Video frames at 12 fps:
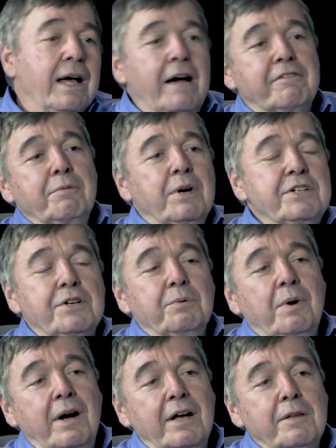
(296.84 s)
Every once in a
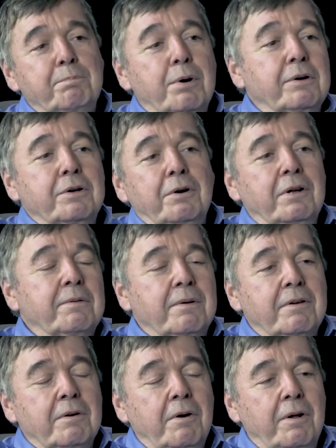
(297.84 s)
while, the
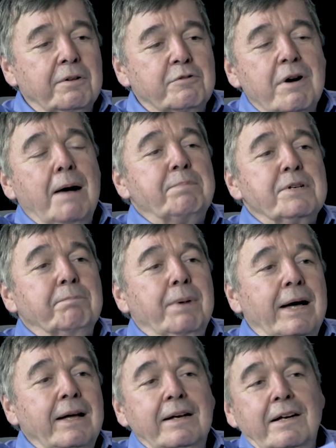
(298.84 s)
protocol drops a
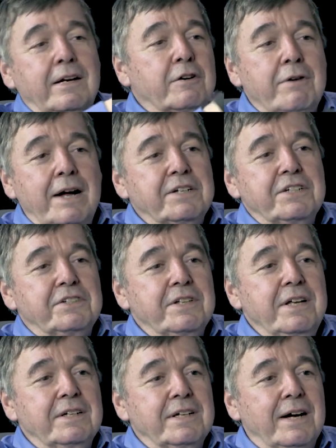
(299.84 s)
byte and it crashes
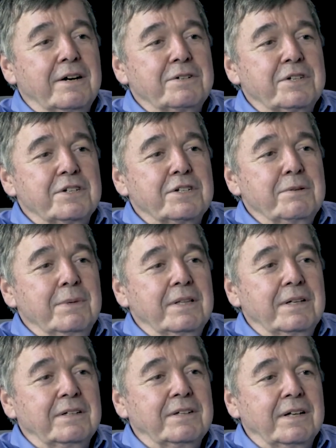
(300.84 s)
the entire system
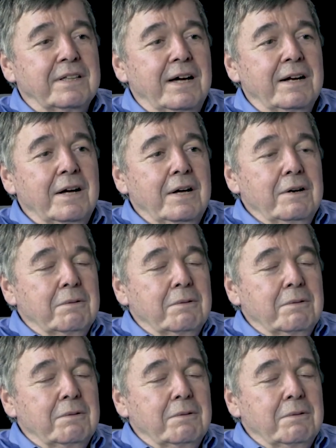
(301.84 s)
and things like that.